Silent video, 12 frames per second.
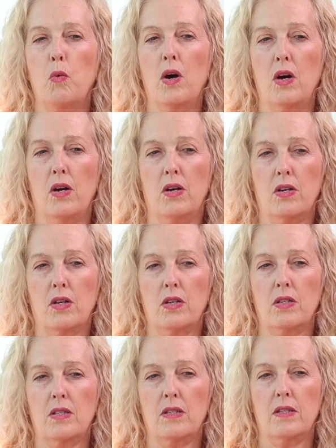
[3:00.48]

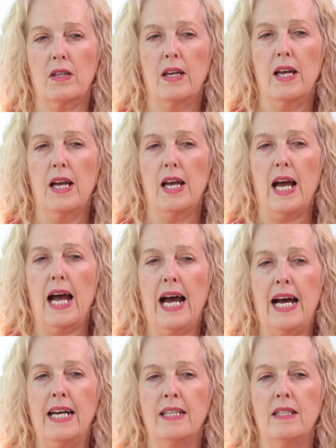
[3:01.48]
works,
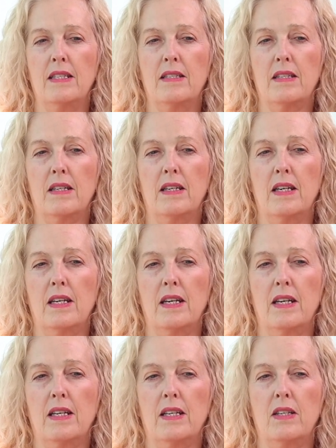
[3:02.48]
and
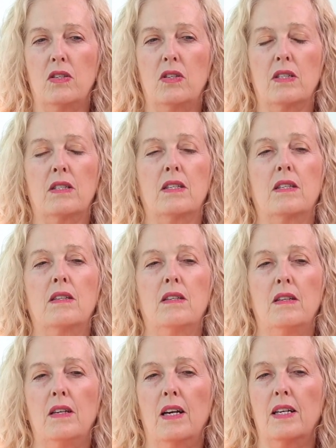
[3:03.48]
just
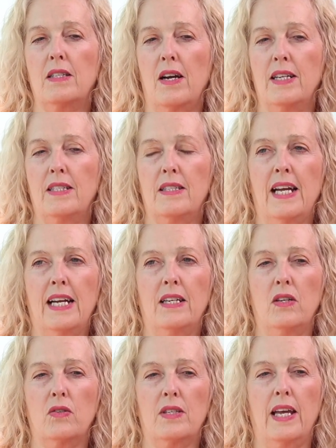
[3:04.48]
as I understand
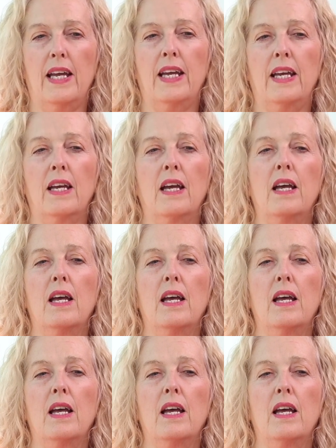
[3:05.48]
it, you're saying,